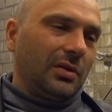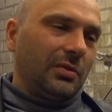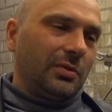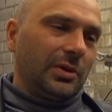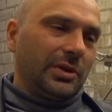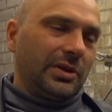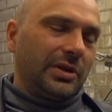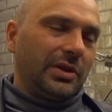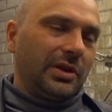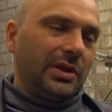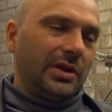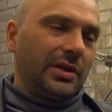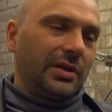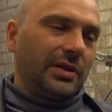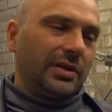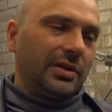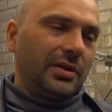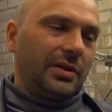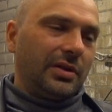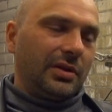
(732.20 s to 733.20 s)
What's
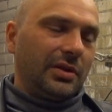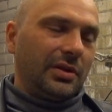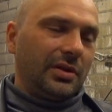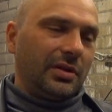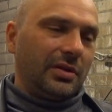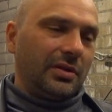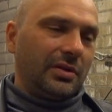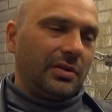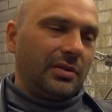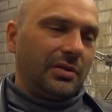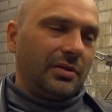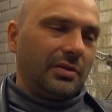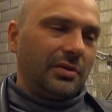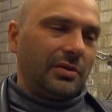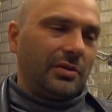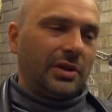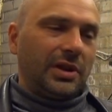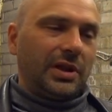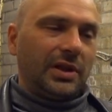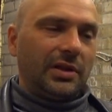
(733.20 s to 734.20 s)
next?
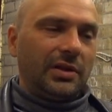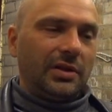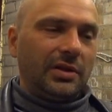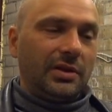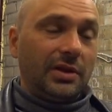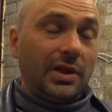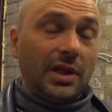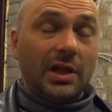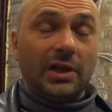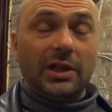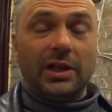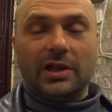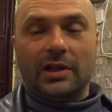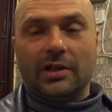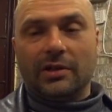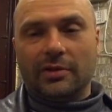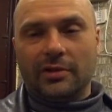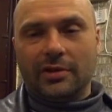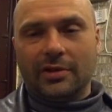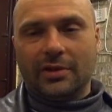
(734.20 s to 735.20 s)
Alright.
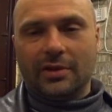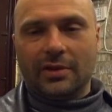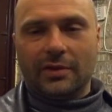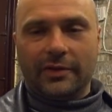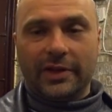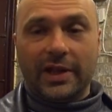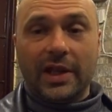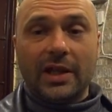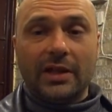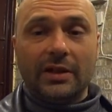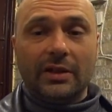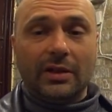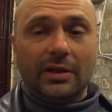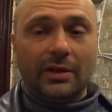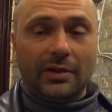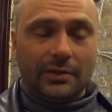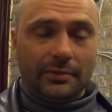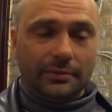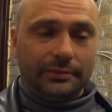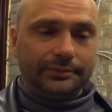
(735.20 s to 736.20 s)
Yeah. The
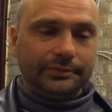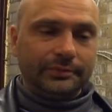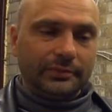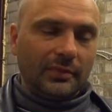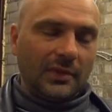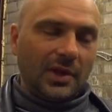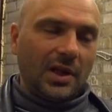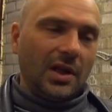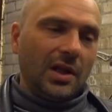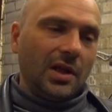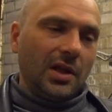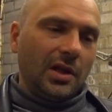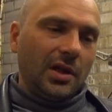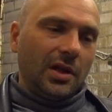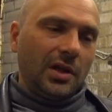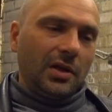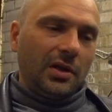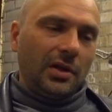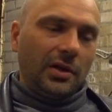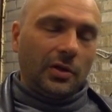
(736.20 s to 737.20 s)
handling.
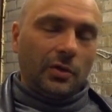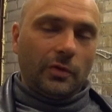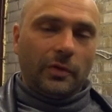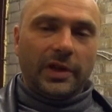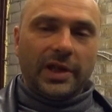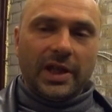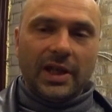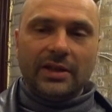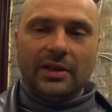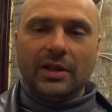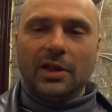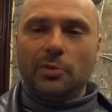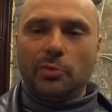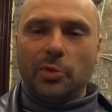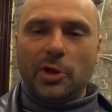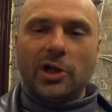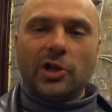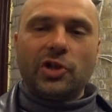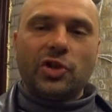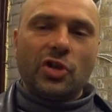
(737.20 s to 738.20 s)
So the handling
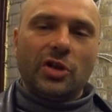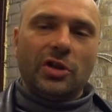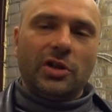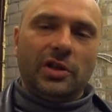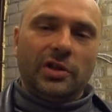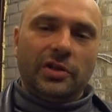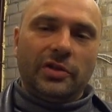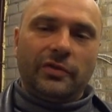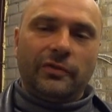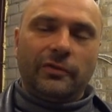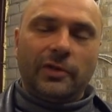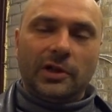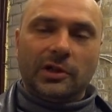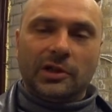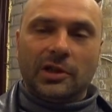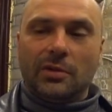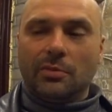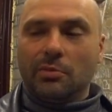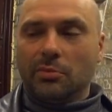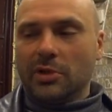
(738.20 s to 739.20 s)
partially is
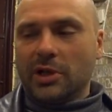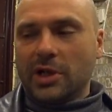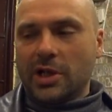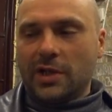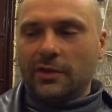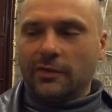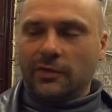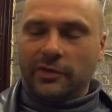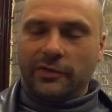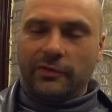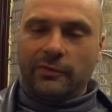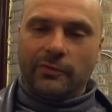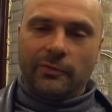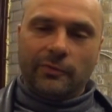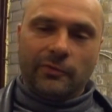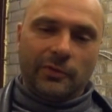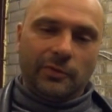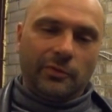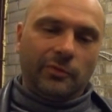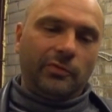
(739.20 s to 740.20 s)
fucked up by this
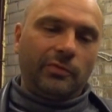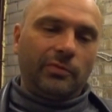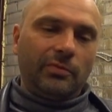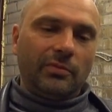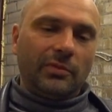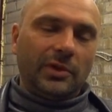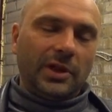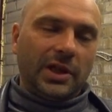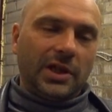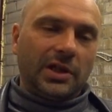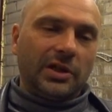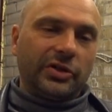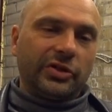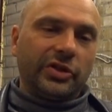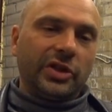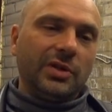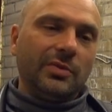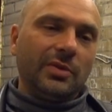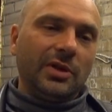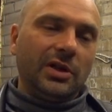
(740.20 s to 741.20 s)
like
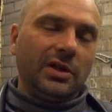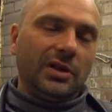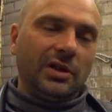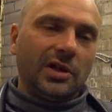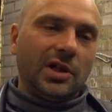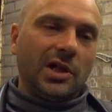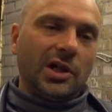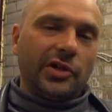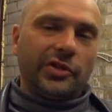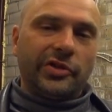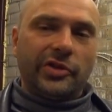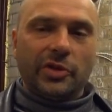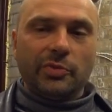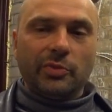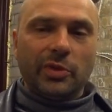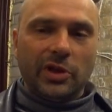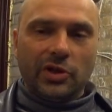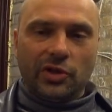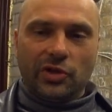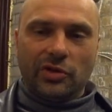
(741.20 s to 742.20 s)
extremely harsh
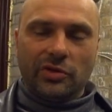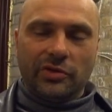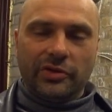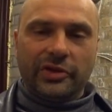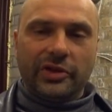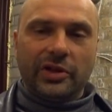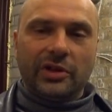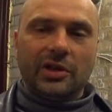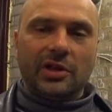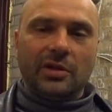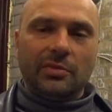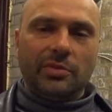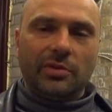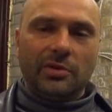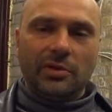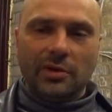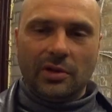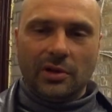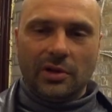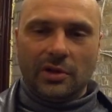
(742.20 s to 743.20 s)
suspension setup.
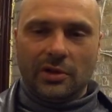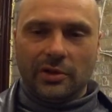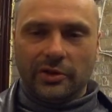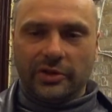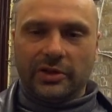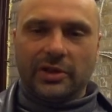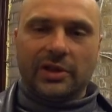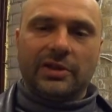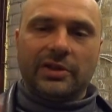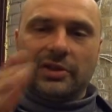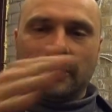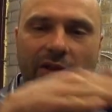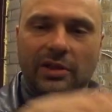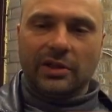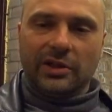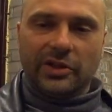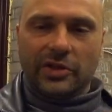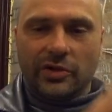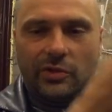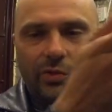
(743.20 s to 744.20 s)
Because it, as I said,
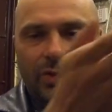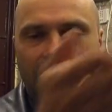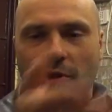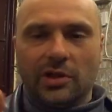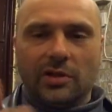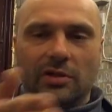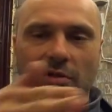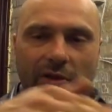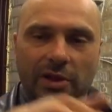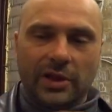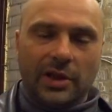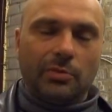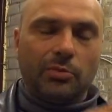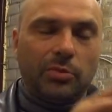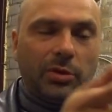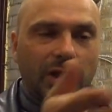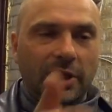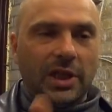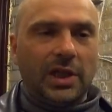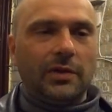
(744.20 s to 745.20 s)
it doesn't want to like
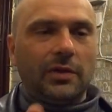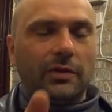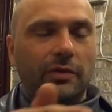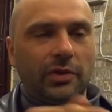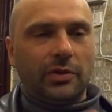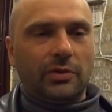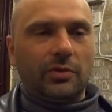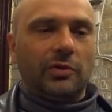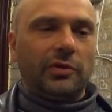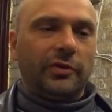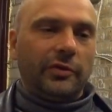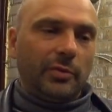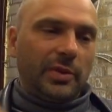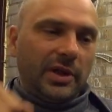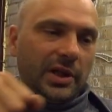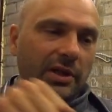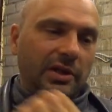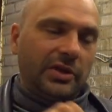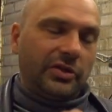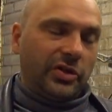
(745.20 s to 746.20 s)
play with you. The
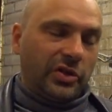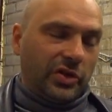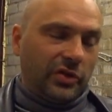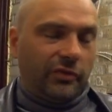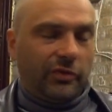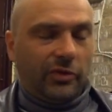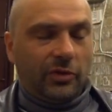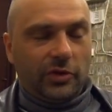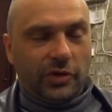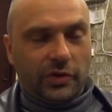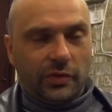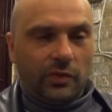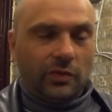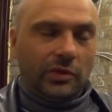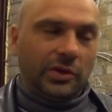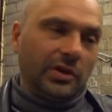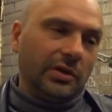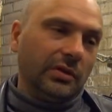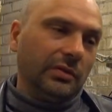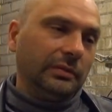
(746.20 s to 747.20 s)
bike feels
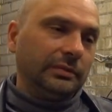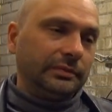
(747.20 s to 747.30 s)
wooden.